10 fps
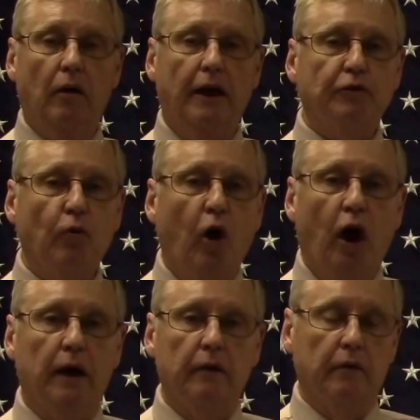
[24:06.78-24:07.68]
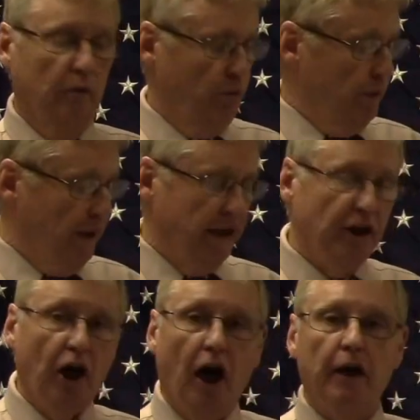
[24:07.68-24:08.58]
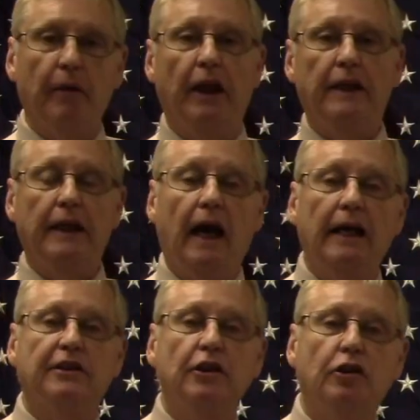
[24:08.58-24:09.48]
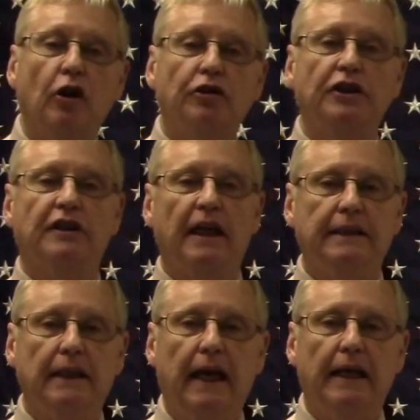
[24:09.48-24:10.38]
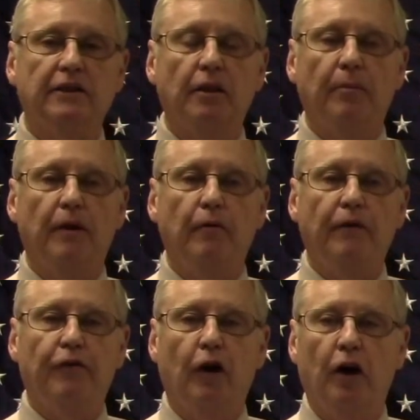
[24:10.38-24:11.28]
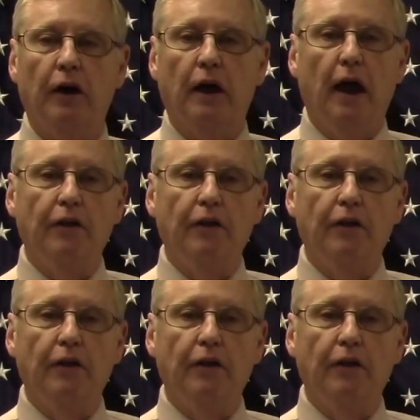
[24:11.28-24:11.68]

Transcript: It's wrong. We made the argument. The Constitution says it has to be referred.